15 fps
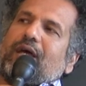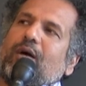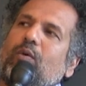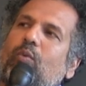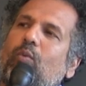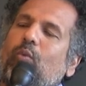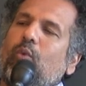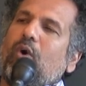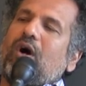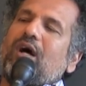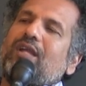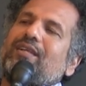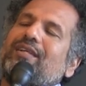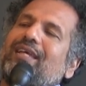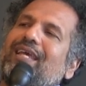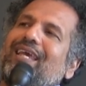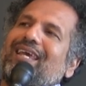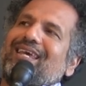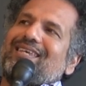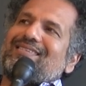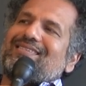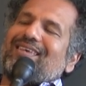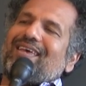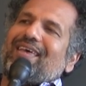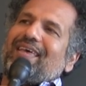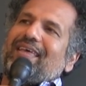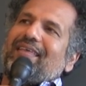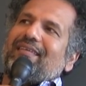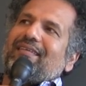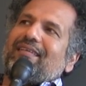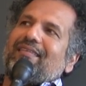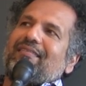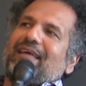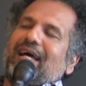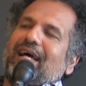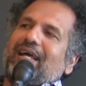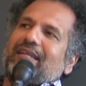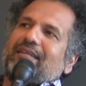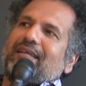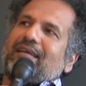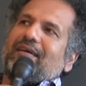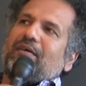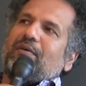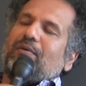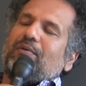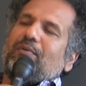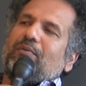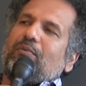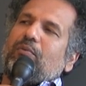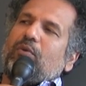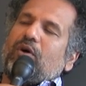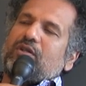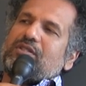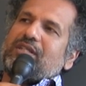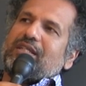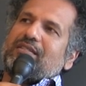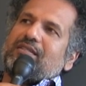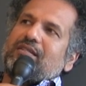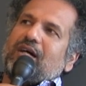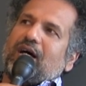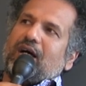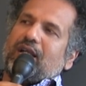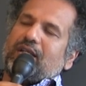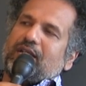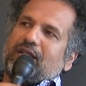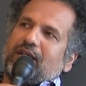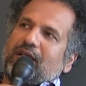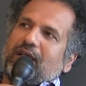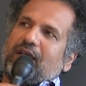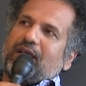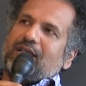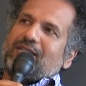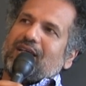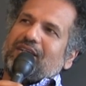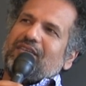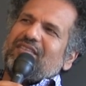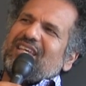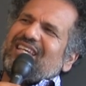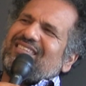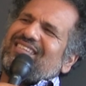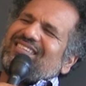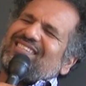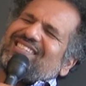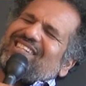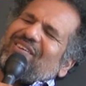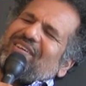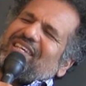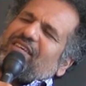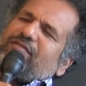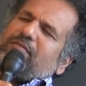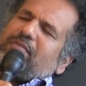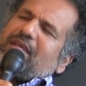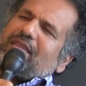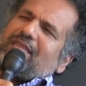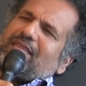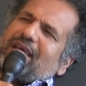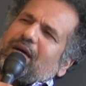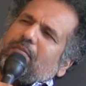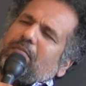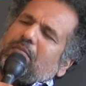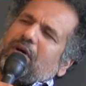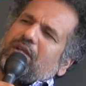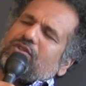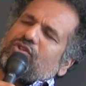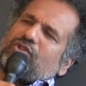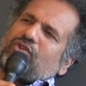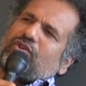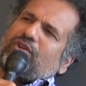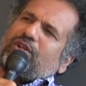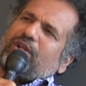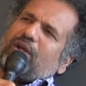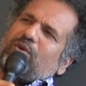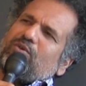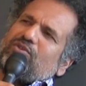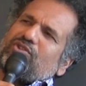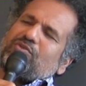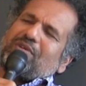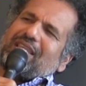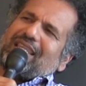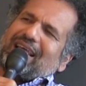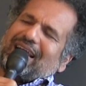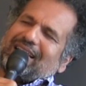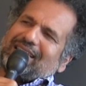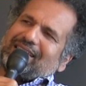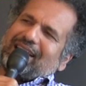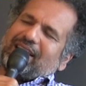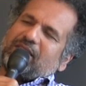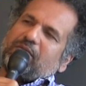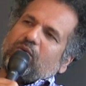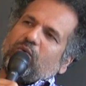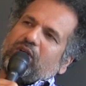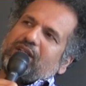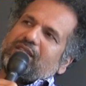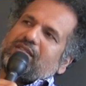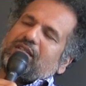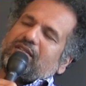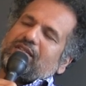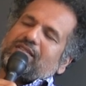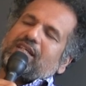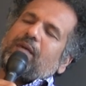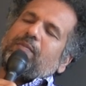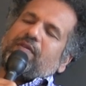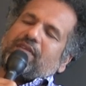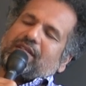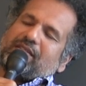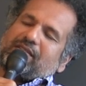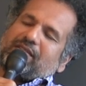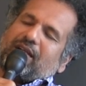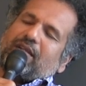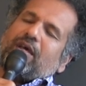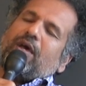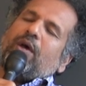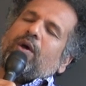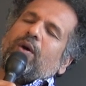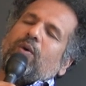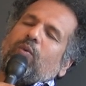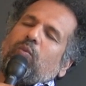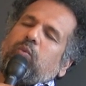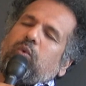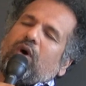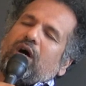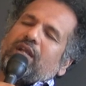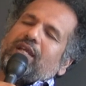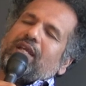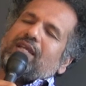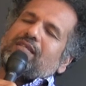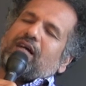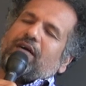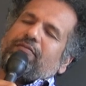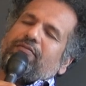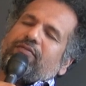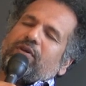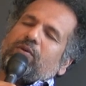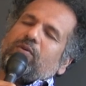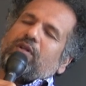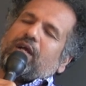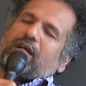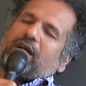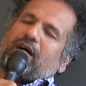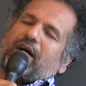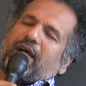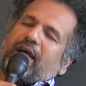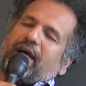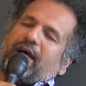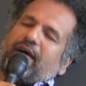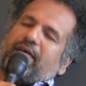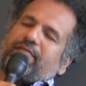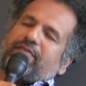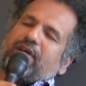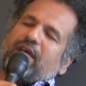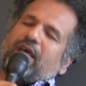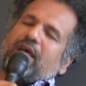that one is that what it's done is I don't think it's necessarily given me that much closure in that sense. But what it's there's a couple of things it's done. One is I feel like I have